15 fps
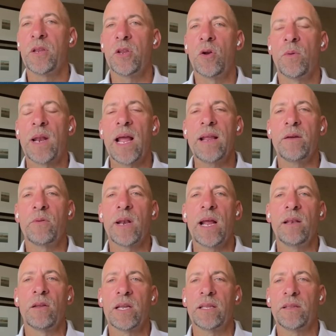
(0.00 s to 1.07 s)
You know, when
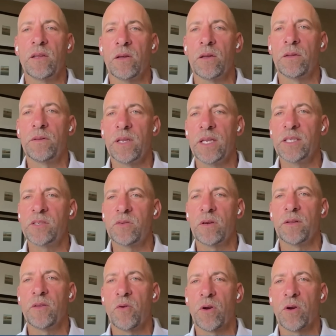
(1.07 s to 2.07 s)
I look at the history of